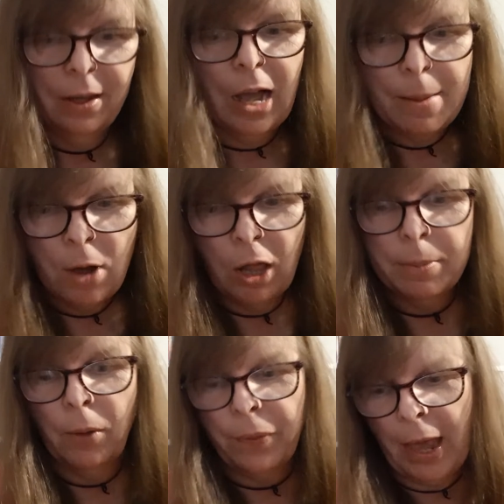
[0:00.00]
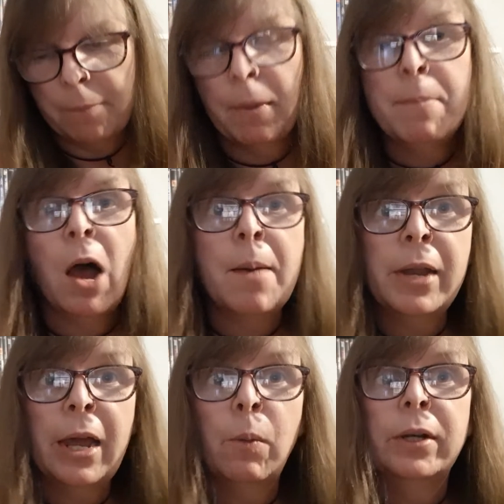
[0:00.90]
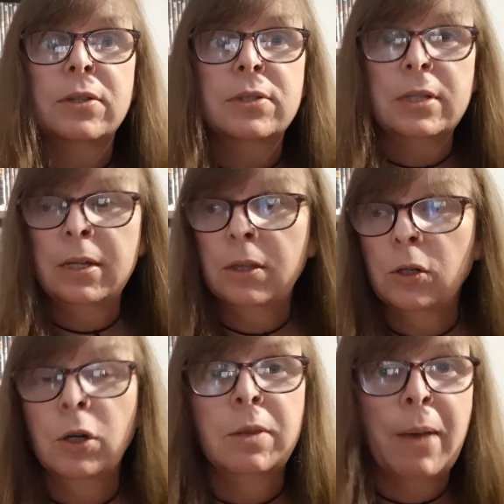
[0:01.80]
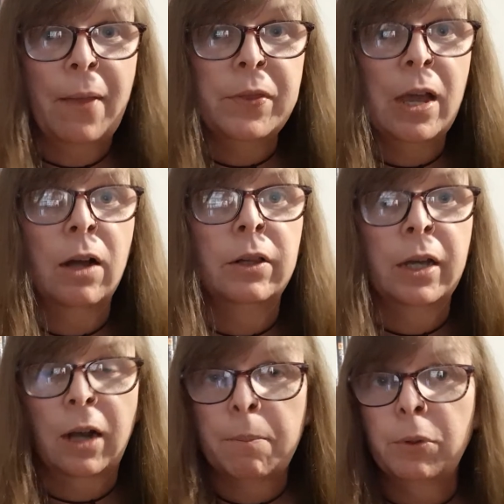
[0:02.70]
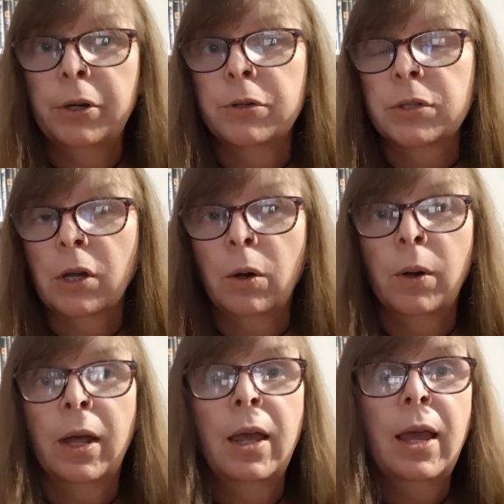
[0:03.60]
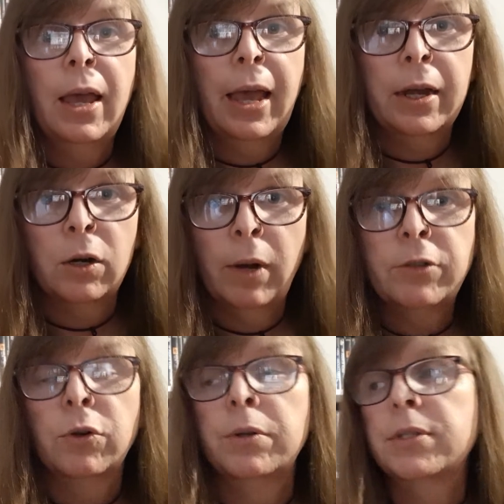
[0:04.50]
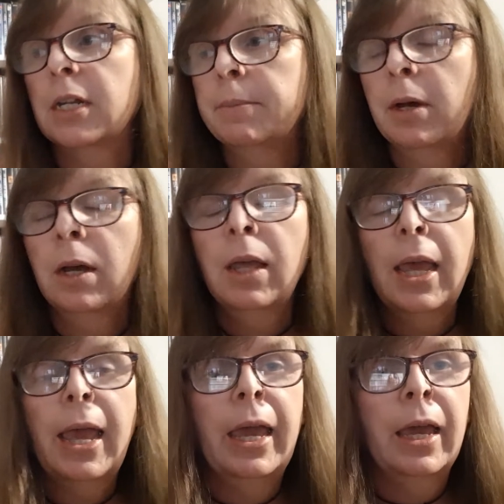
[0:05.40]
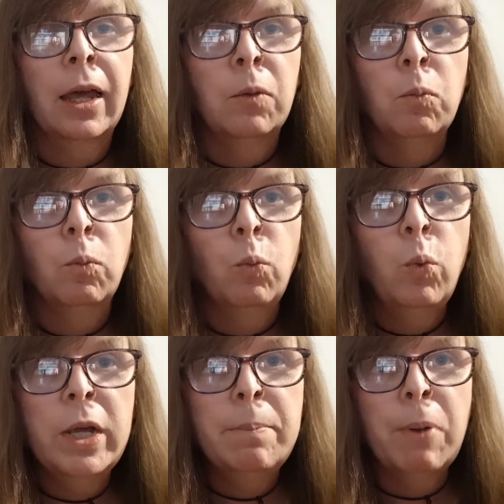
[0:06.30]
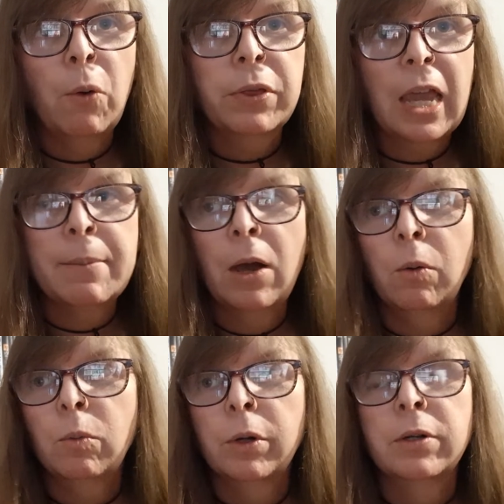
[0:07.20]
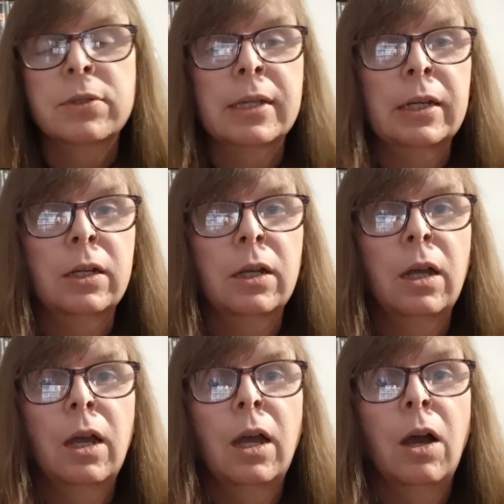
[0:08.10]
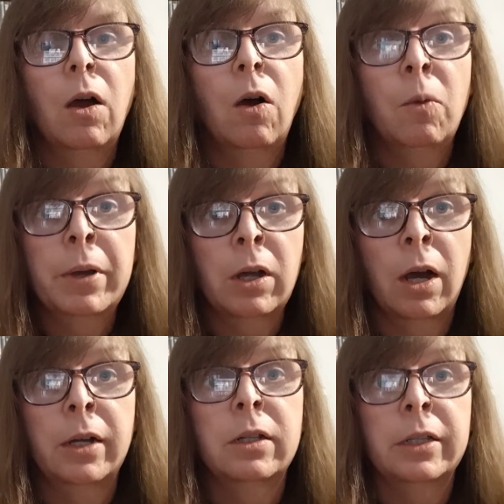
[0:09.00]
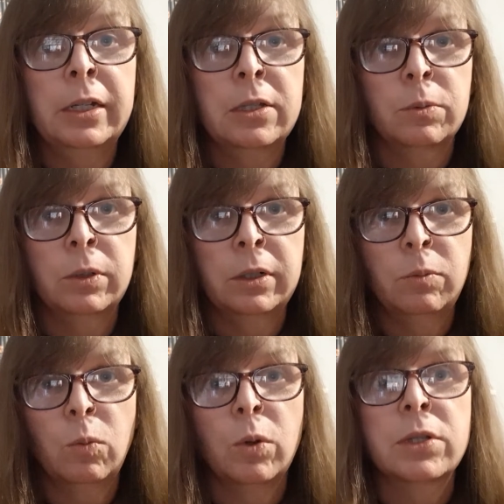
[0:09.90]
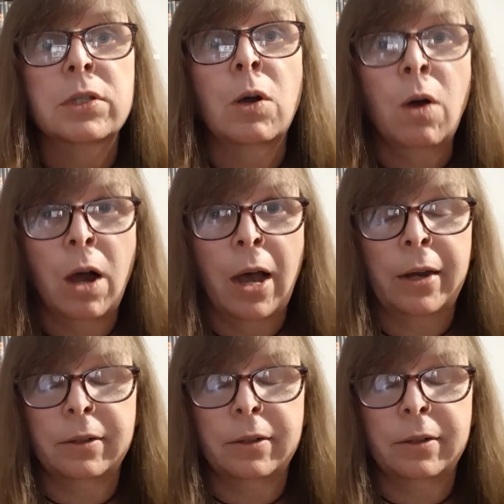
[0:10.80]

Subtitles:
I'm all about that. My mom and I went to see The Good, the Bad, and the Ugly a couple years ago at a retro cinema, and we both came out, we're just like, oh my God, Clint Eastwood was so hot.